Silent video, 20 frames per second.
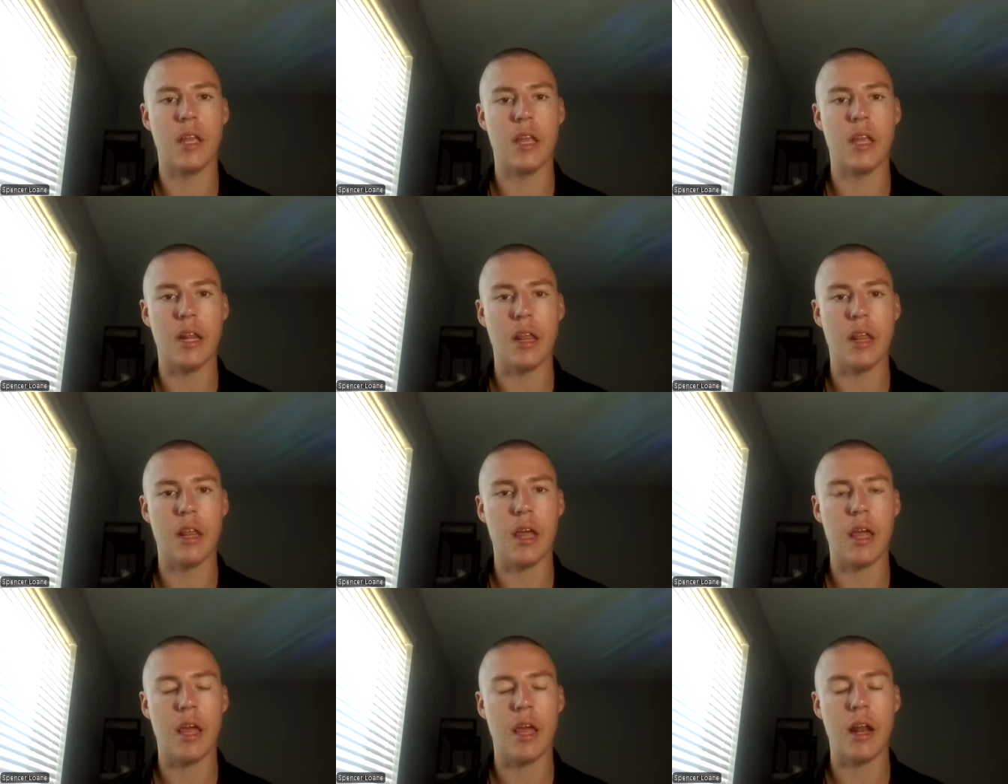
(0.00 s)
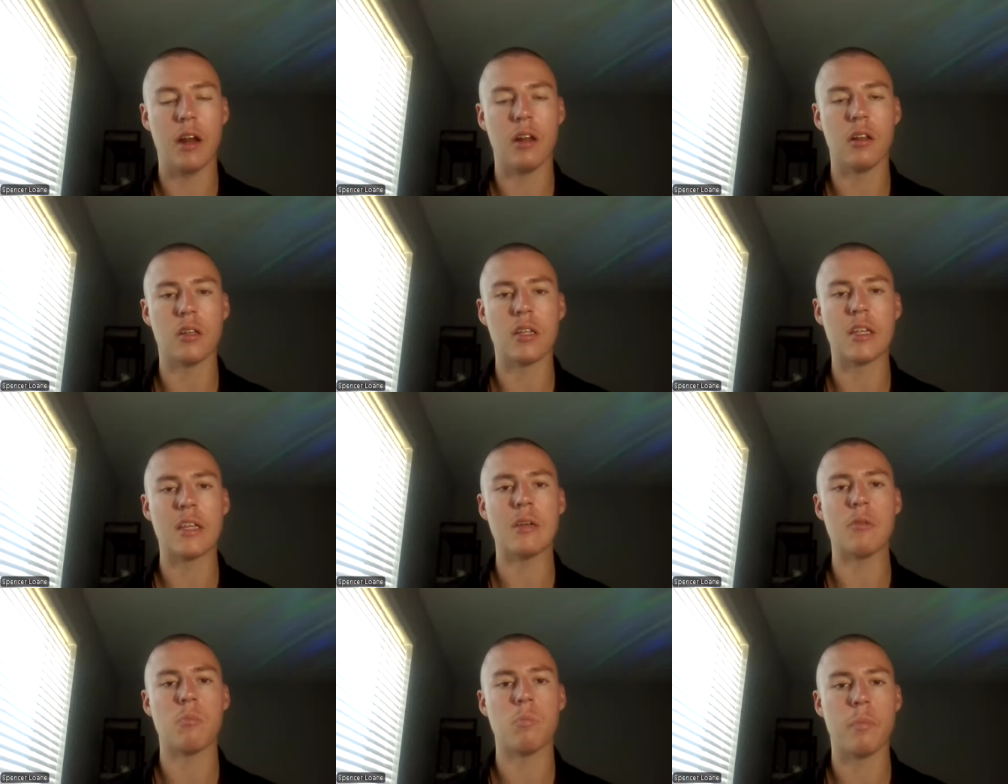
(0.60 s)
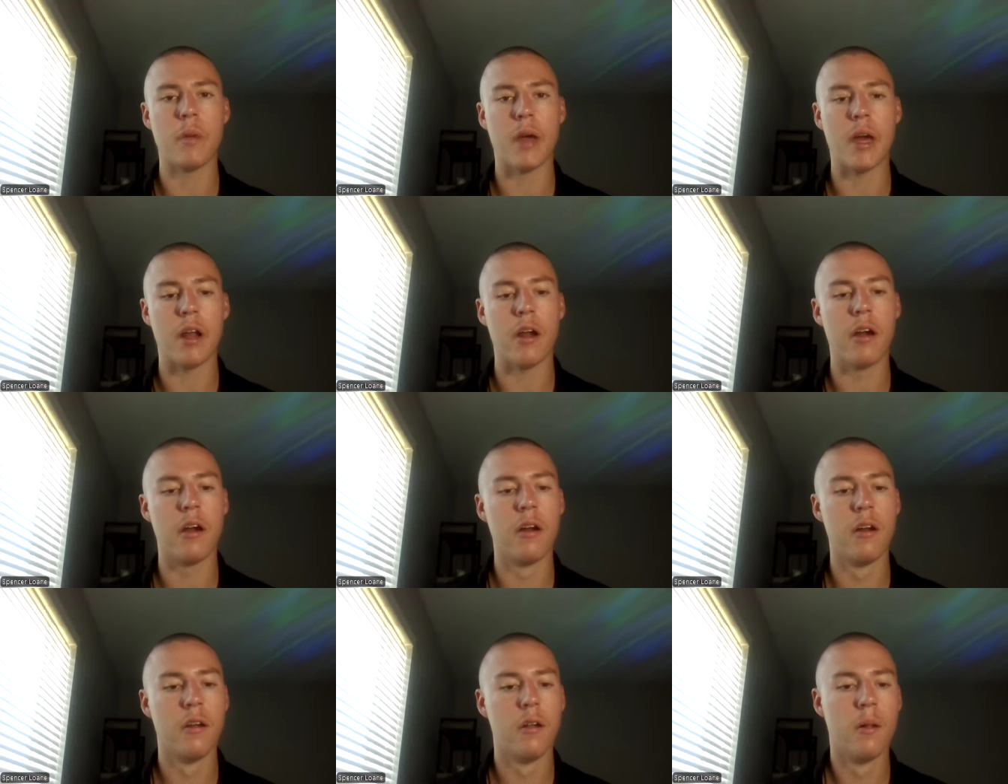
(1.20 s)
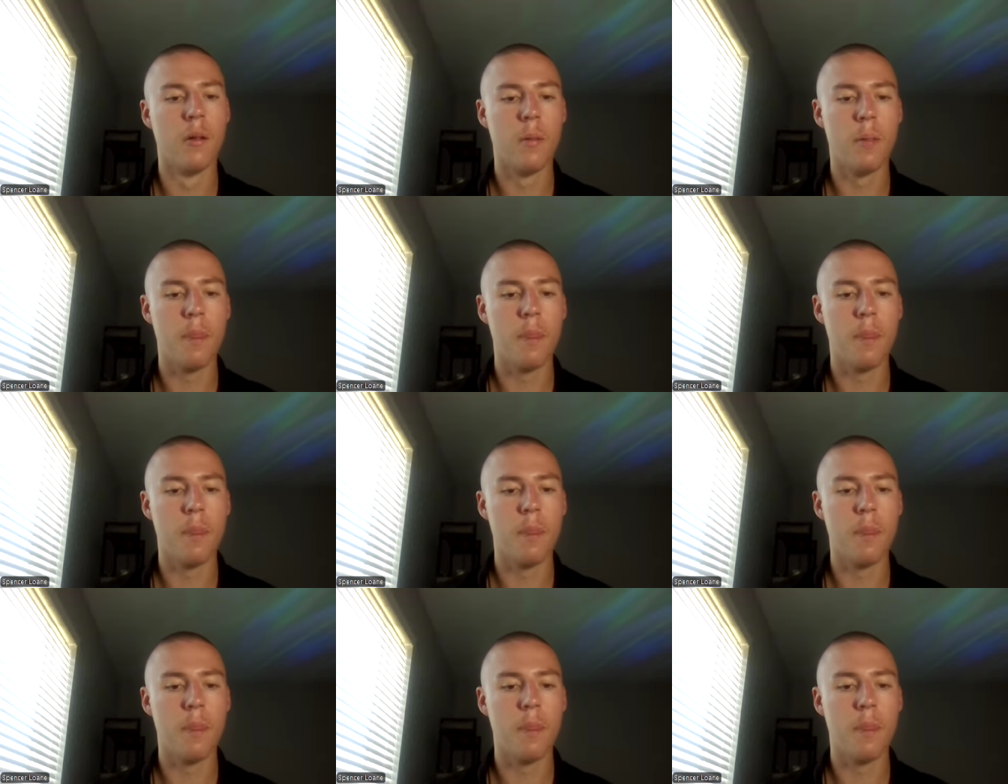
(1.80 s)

in, in an elite manner.